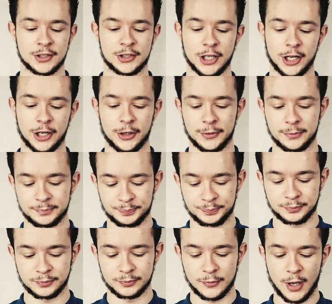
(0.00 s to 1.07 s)
So
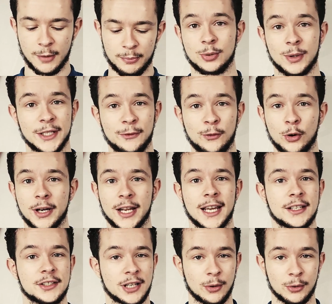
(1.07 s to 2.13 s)
24
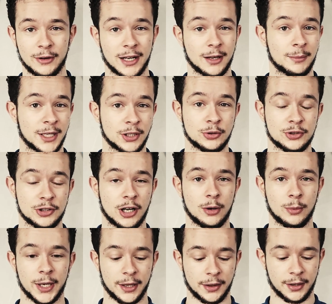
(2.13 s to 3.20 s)
gauge, I would recommend you
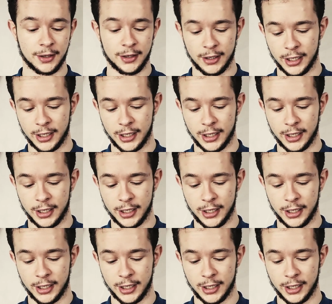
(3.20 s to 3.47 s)
start with.